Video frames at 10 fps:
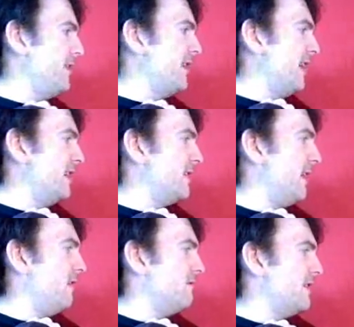you're gonna
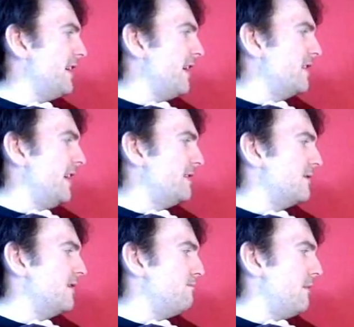touch one of
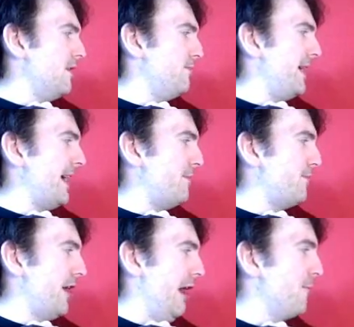those mug
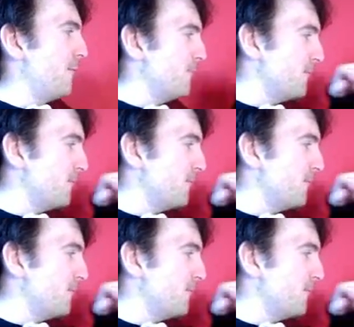people.